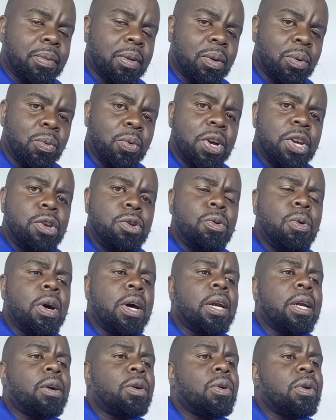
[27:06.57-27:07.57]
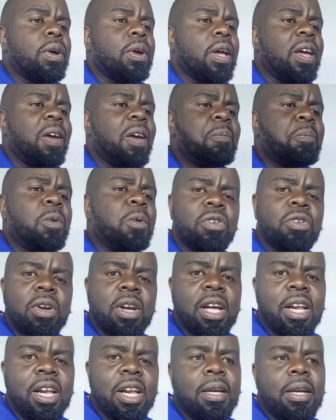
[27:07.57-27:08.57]
when you are
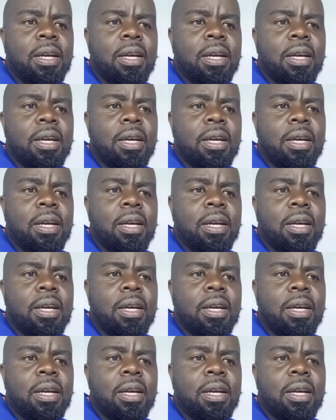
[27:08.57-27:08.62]
emotionally